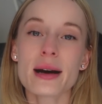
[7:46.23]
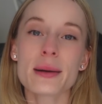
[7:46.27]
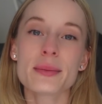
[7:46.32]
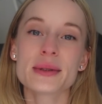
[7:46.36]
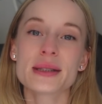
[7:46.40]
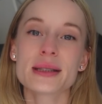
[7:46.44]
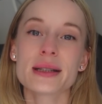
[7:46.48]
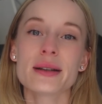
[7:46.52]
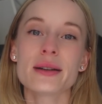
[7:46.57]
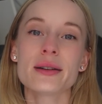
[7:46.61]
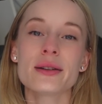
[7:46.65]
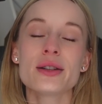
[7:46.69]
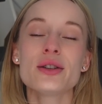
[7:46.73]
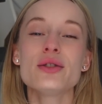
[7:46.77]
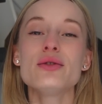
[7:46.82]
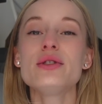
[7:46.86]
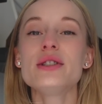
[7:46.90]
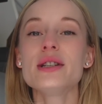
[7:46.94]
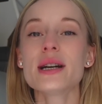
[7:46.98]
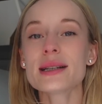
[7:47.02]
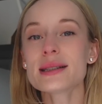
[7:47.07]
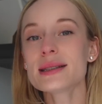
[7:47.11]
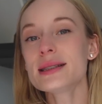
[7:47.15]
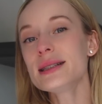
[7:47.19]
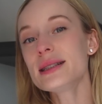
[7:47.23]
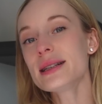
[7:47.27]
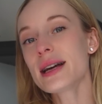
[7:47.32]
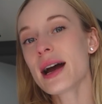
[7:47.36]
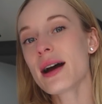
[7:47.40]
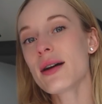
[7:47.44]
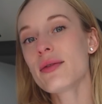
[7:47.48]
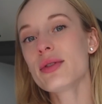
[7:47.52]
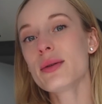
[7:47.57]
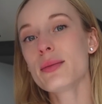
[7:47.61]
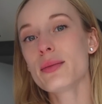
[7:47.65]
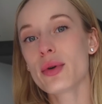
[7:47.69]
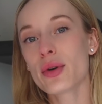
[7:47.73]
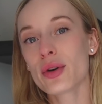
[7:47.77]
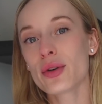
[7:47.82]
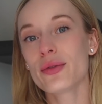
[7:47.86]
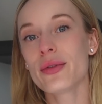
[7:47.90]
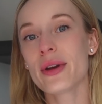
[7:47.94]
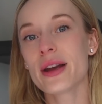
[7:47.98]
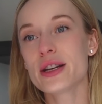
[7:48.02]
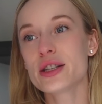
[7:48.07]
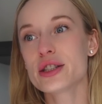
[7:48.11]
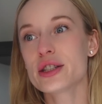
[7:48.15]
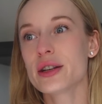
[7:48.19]
upskill. You just need to have the
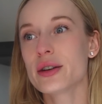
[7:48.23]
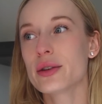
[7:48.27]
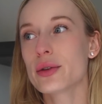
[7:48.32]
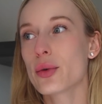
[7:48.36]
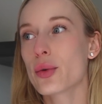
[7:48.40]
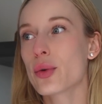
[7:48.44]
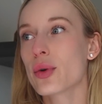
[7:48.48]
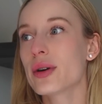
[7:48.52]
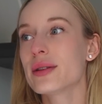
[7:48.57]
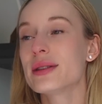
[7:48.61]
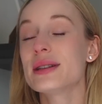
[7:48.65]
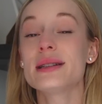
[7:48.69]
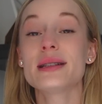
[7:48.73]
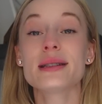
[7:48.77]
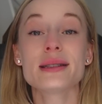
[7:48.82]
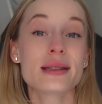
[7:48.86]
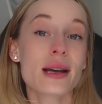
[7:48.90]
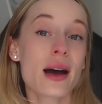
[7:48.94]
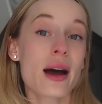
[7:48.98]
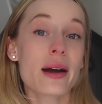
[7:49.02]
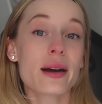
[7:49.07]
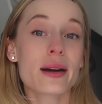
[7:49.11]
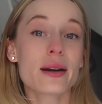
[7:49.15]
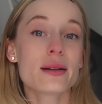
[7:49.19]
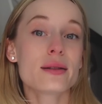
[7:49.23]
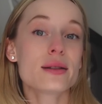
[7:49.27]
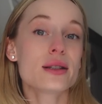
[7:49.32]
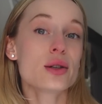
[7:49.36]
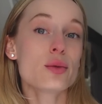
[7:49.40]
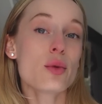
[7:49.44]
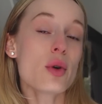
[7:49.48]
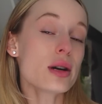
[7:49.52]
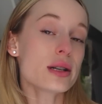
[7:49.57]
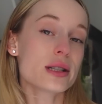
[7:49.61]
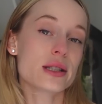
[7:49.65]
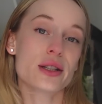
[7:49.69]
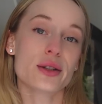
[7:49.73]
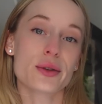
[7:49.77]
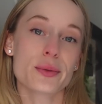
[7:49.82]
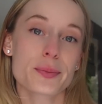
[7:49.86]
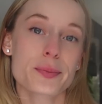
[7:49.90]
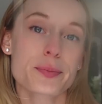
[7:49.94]
motivation or the desire to want to.